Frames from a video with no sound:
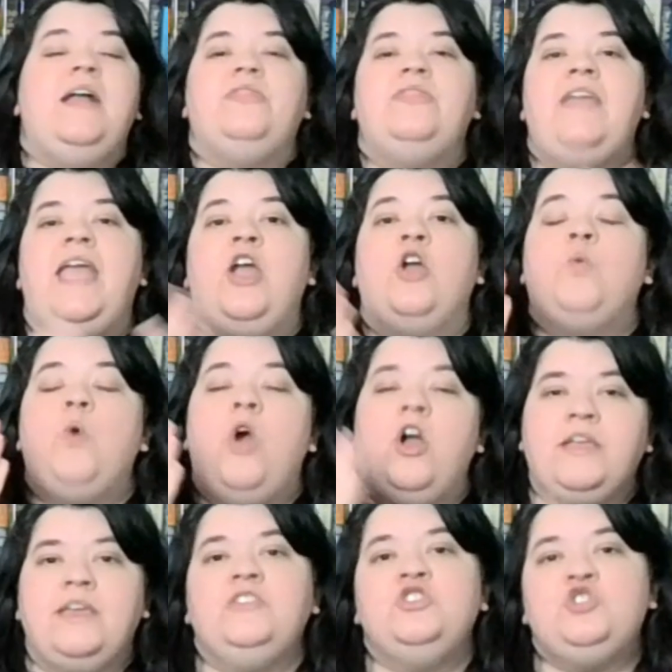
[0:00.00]
they are
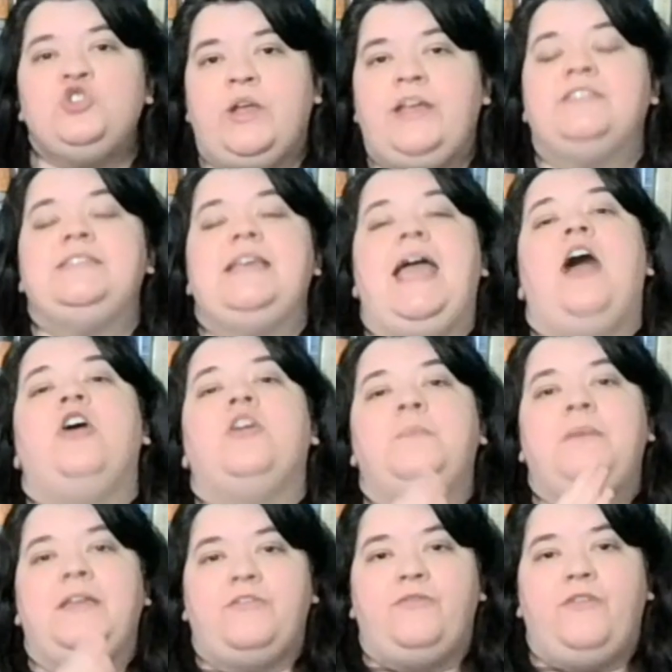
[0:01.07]
walking the trail to
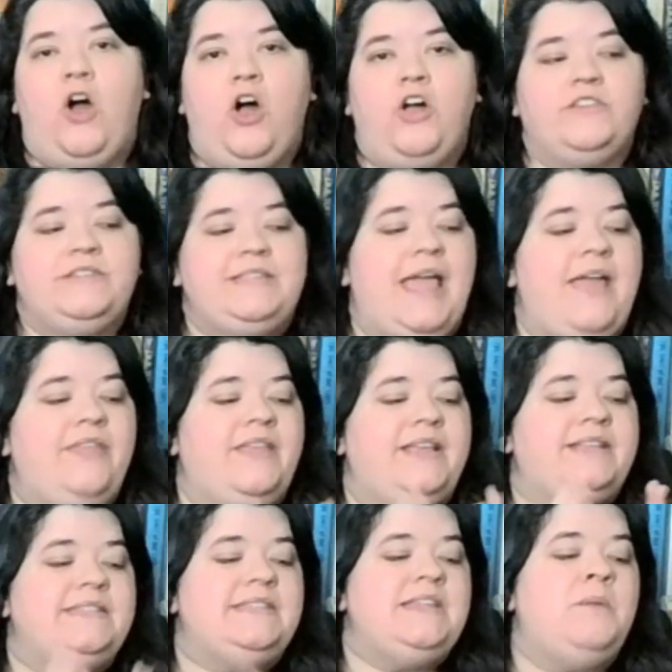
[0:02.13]
Alchemic Falls, and they
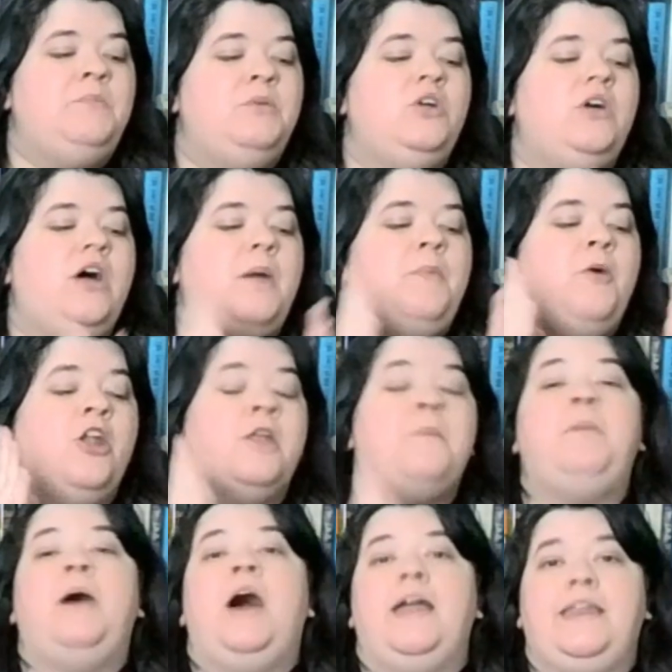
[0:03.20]
stumble upon a
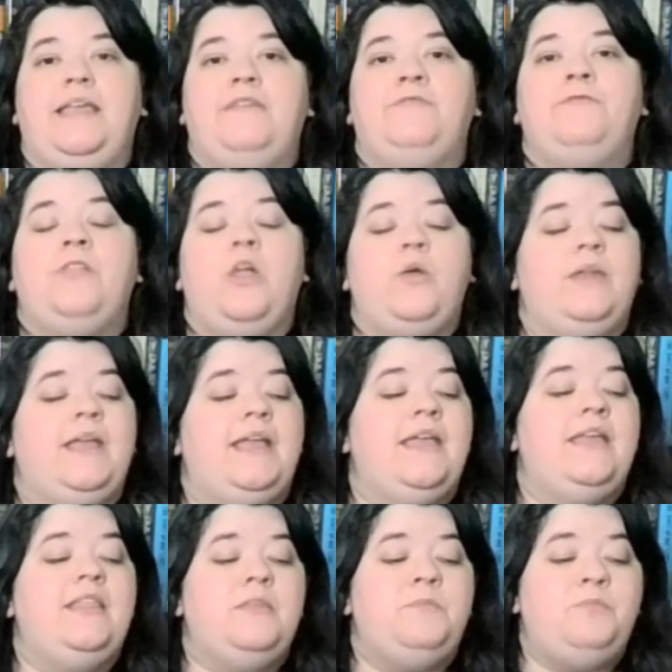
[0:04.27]
body floating
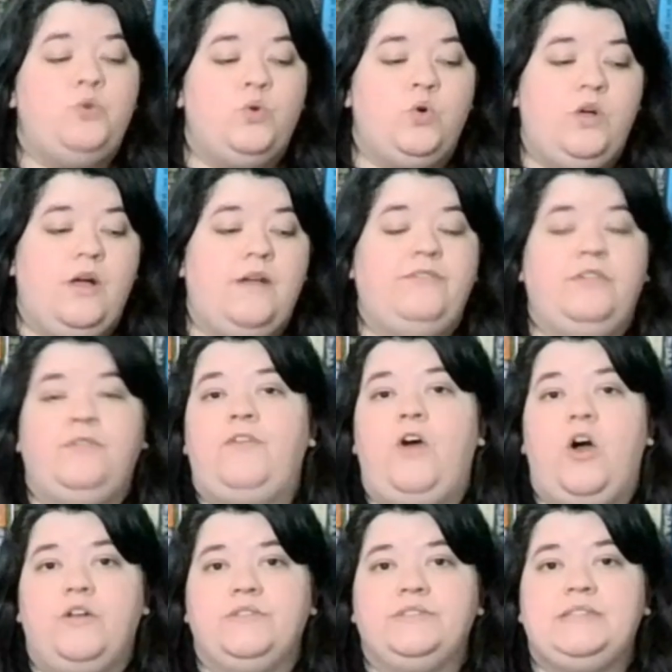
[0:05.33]
in the pool of the
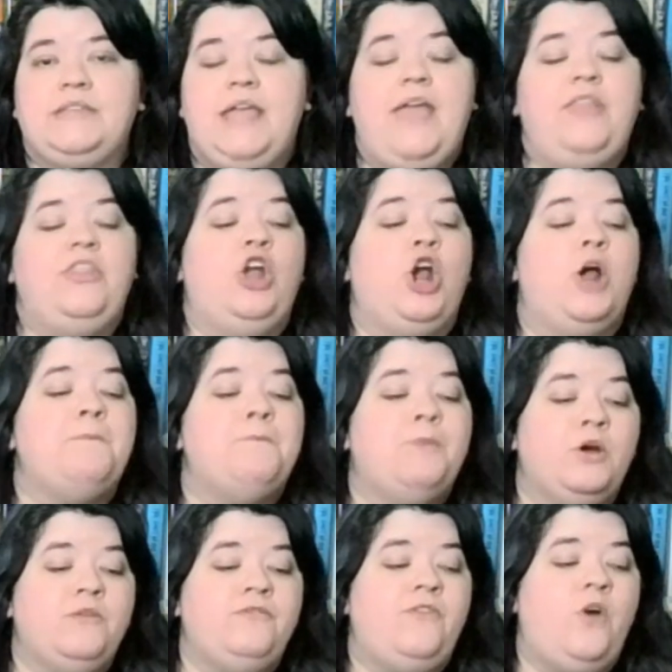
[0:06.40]
falls. And there are
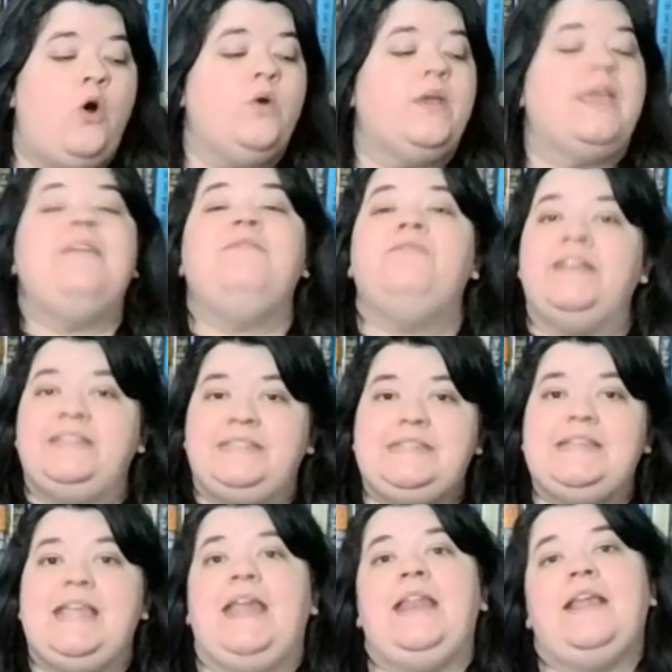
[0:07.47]
merfolk
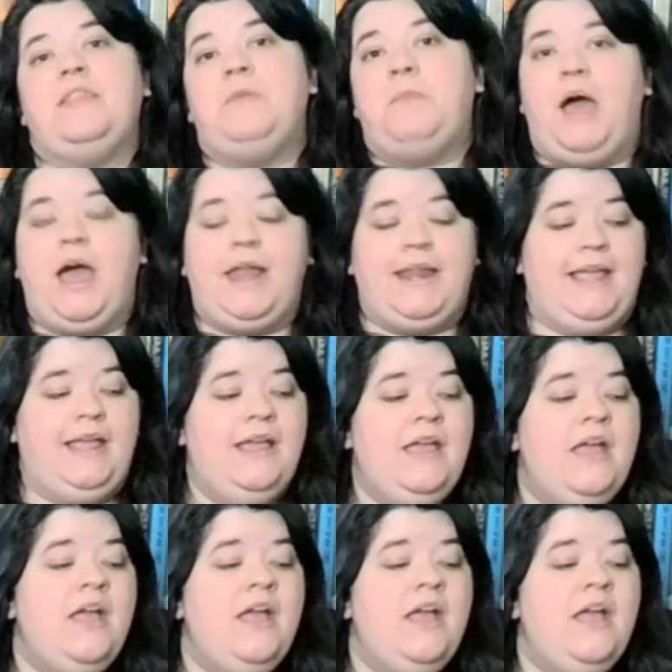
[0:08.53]
investigating the body.